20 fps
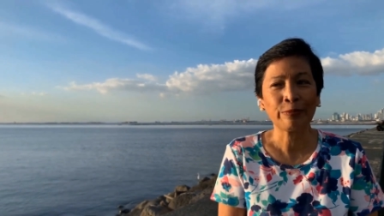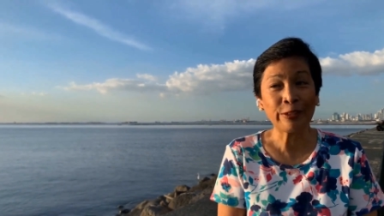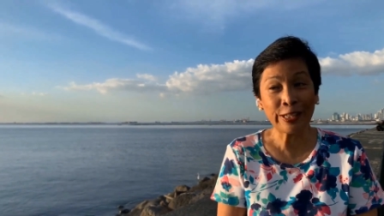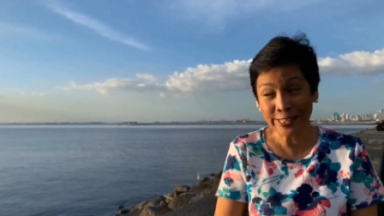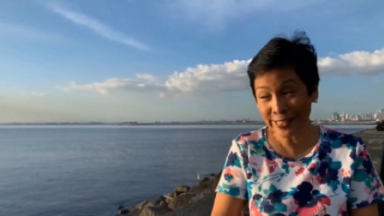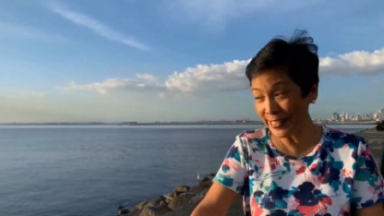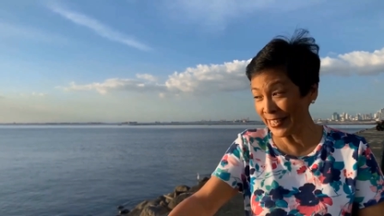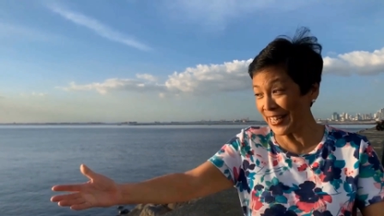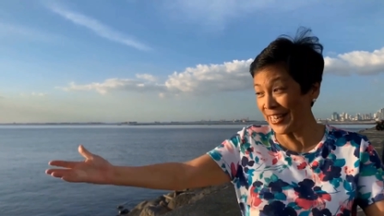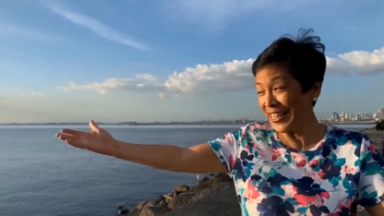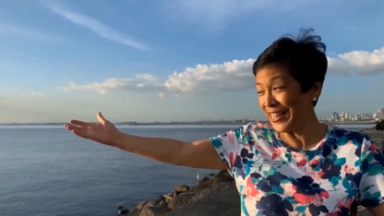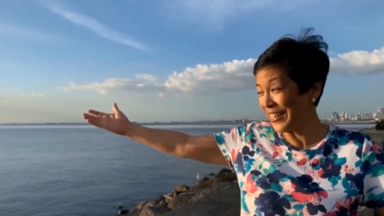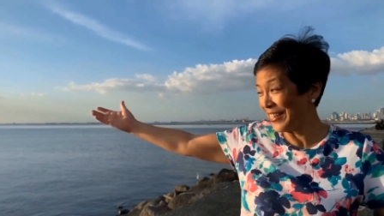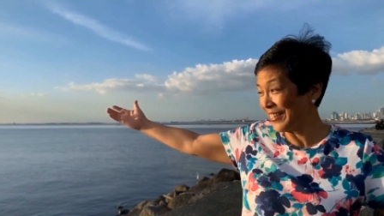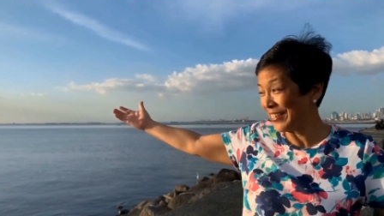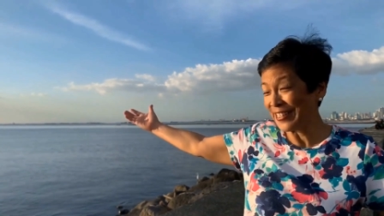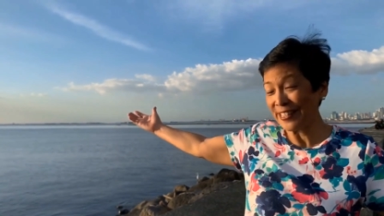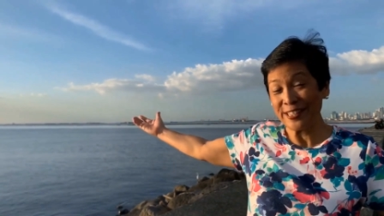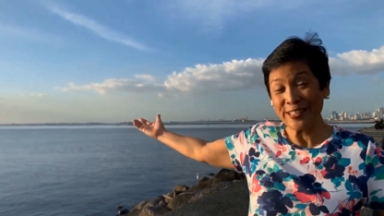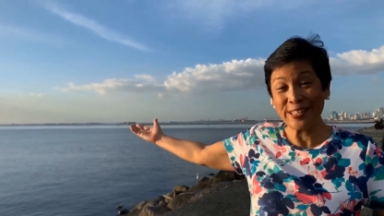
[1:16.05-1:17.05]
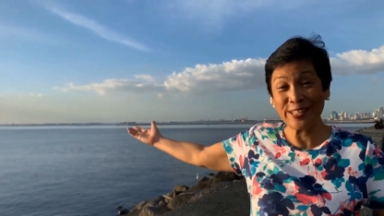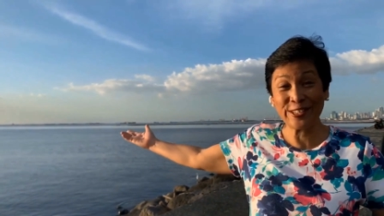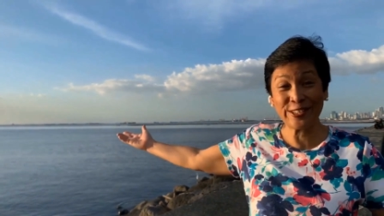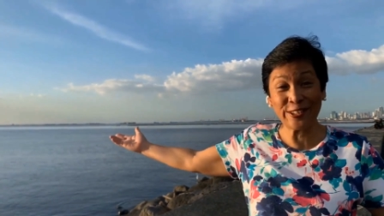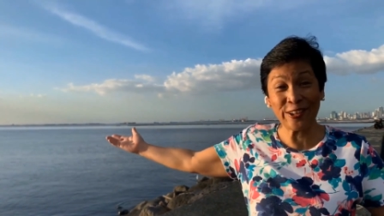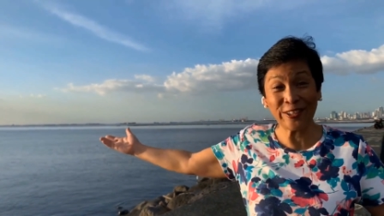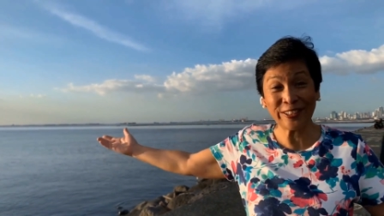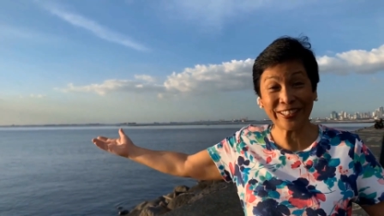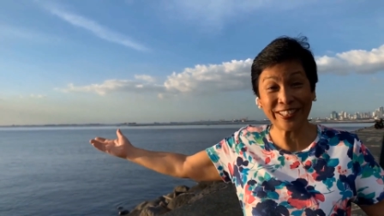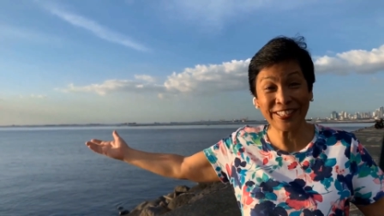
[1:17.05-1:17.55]
The sea? The
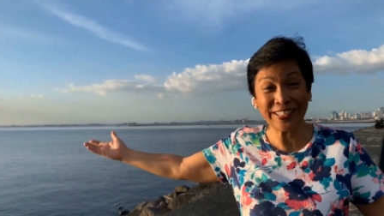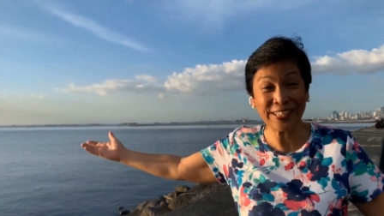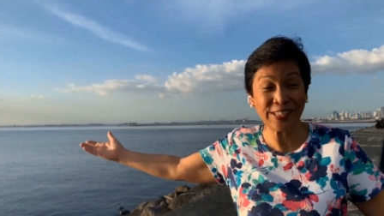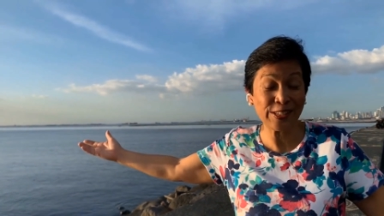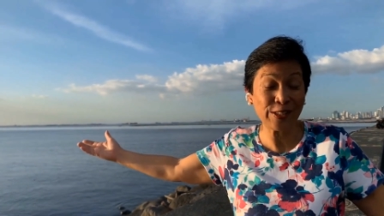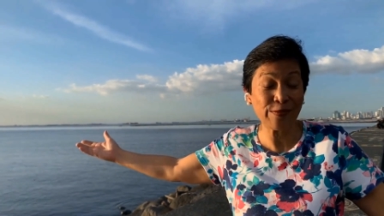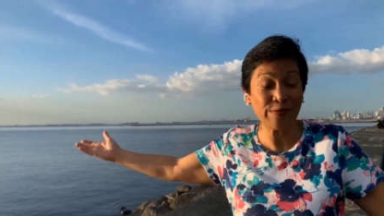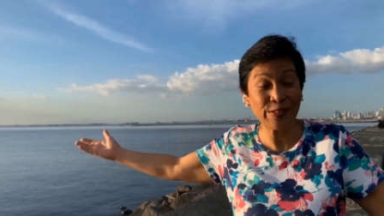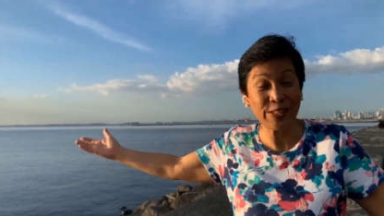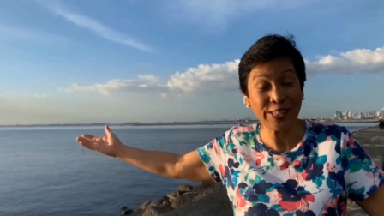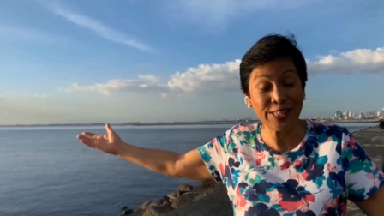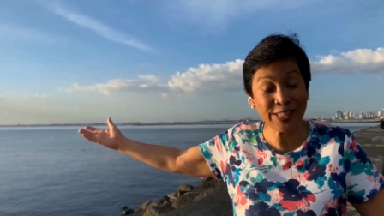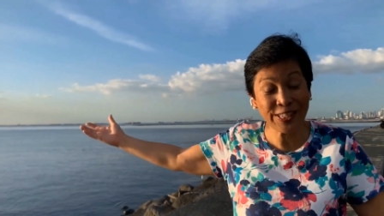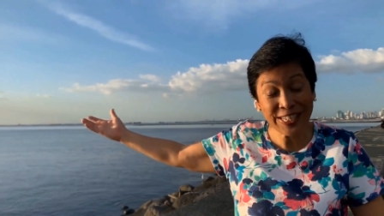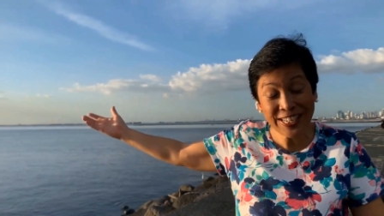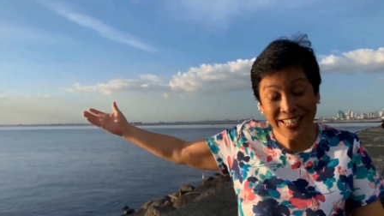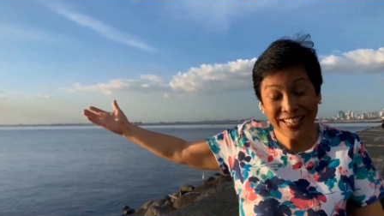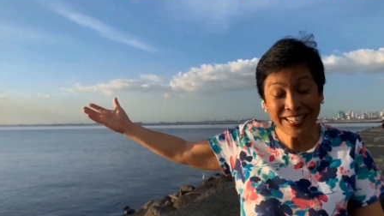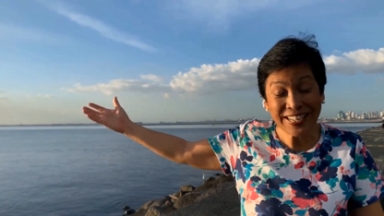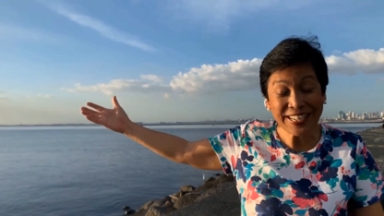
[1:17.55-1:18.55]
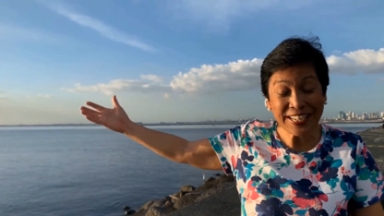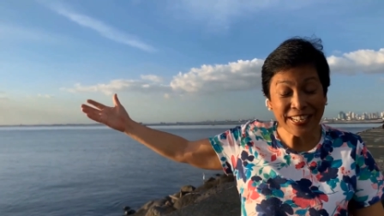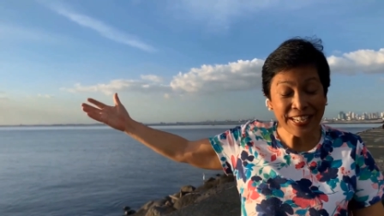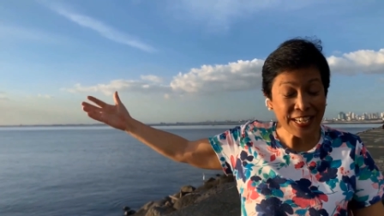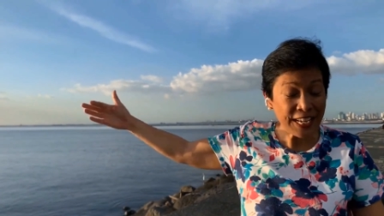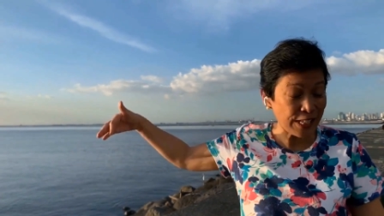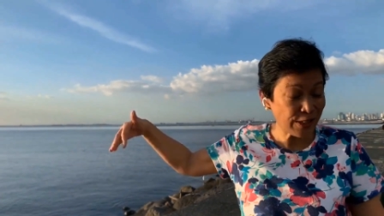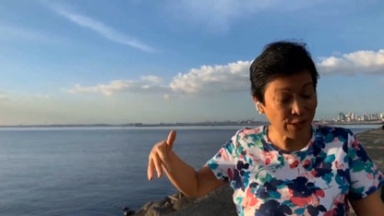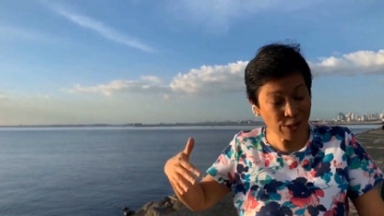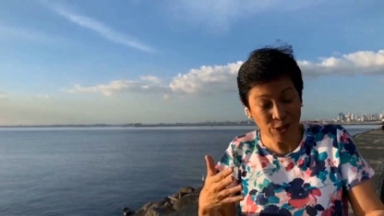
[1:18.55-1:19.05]
saltiness of the sea?
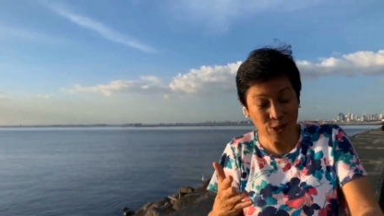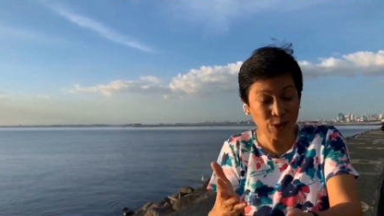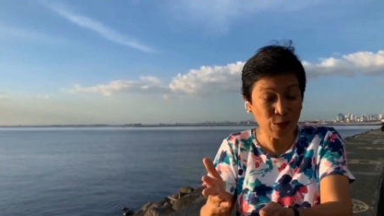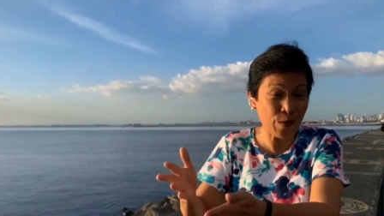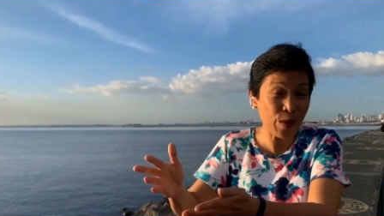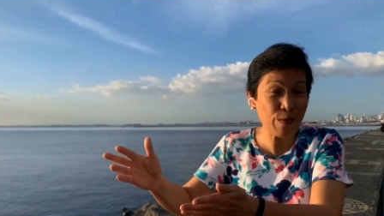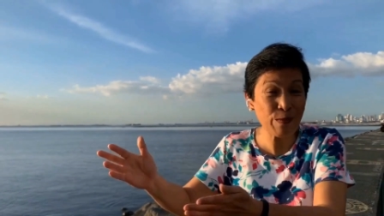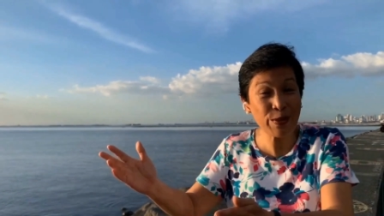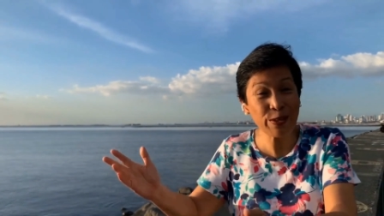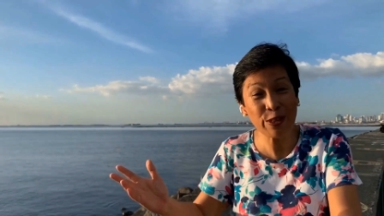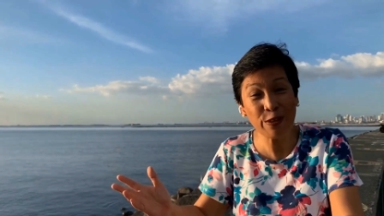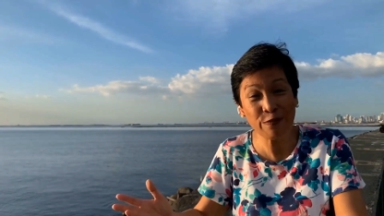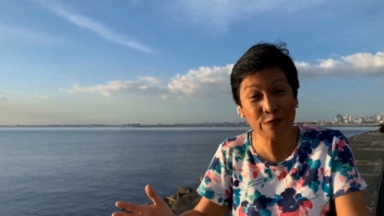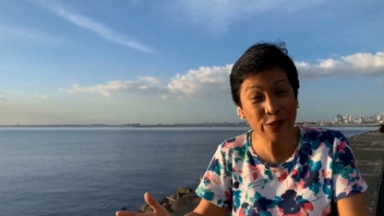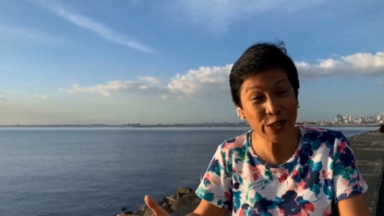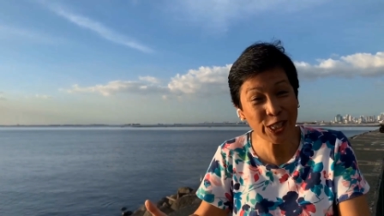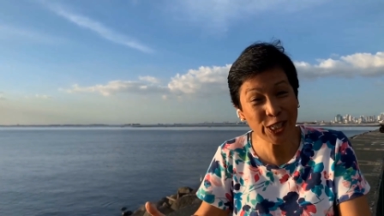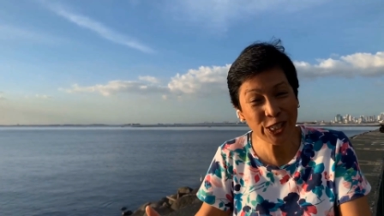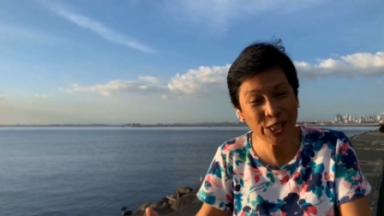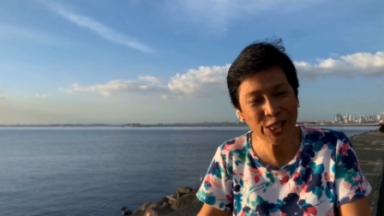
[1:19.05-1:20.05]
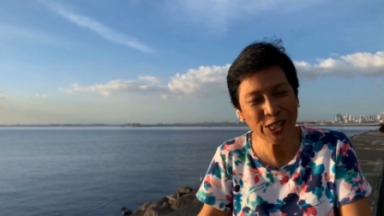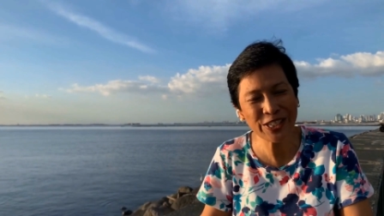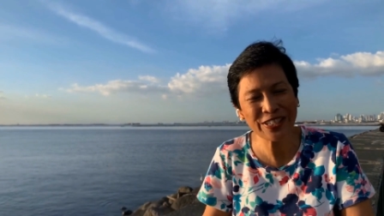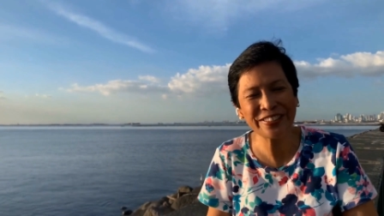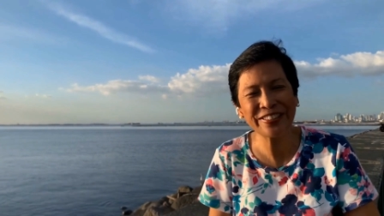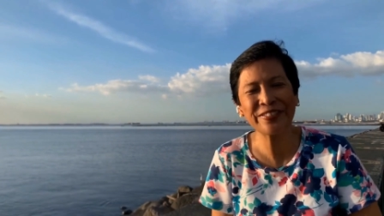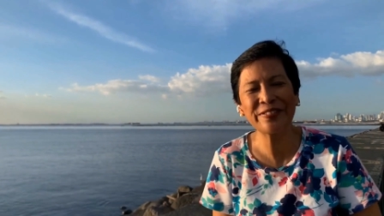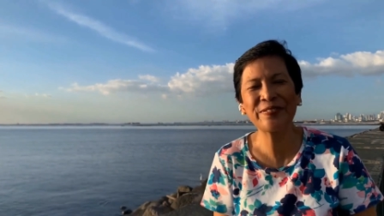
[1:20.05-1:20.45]
You swim with the fish?